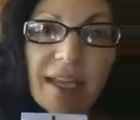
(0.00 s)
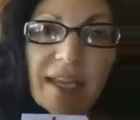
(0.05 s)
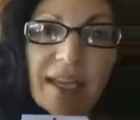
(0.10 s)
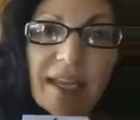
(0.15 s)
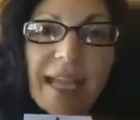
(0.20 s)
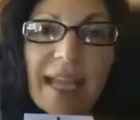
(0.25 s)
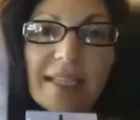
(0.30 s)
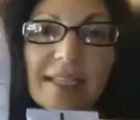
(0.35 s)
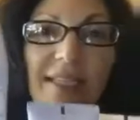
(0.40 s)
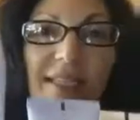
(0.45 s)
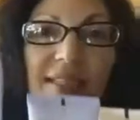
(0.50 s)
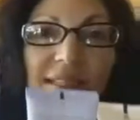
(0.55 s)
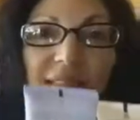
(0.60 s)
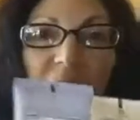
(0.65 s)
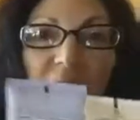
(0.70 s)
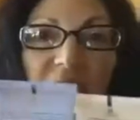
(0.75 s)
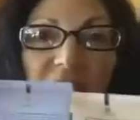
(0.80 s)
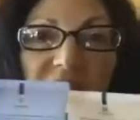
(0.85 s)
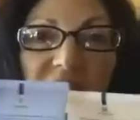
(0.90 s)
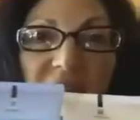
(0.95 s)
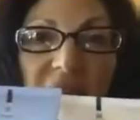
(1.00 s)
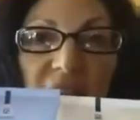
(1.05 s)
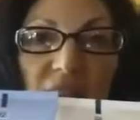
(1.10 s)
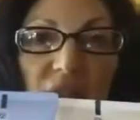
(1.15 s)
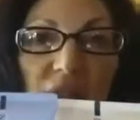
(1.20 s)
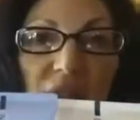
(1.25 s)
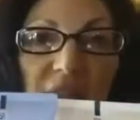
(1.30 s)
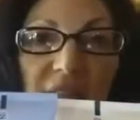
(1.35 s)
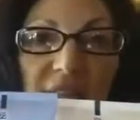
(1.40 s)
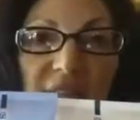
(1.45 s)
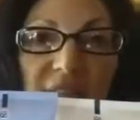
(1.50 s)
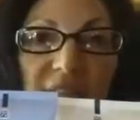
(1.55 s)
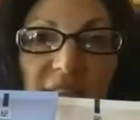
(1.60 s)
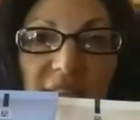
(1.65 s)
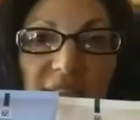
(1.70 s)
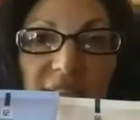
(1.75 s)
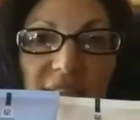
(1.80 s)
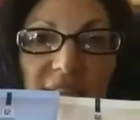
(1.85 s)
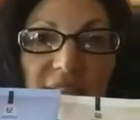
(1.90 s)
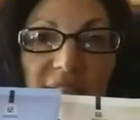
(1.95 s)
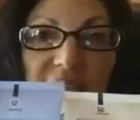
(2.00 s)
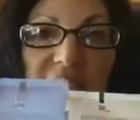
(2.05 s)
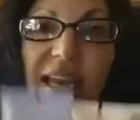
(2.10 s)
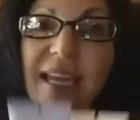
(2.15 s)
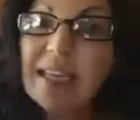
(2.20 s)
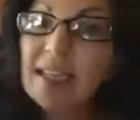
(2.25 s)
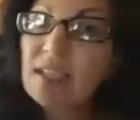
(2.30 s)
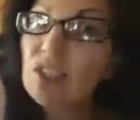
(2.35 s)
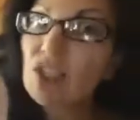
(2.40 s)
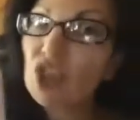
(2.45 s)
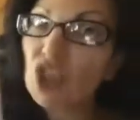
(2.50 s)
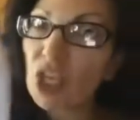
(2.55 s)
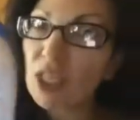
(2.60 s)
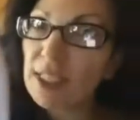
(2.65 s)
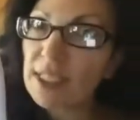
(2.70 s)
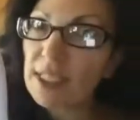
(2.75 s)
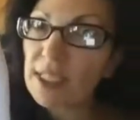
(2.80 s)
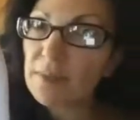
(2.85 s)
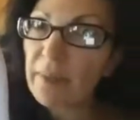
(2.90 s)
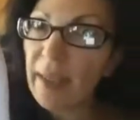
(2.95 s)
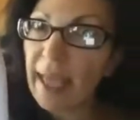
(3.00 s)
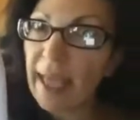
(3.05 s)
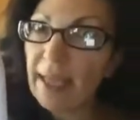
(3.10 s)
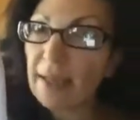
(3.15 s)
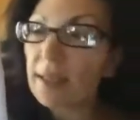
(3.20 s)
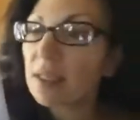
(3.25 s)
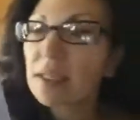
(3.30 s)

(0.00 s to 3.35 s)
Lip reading: has the same exact ingredients as this, and it's just as bad.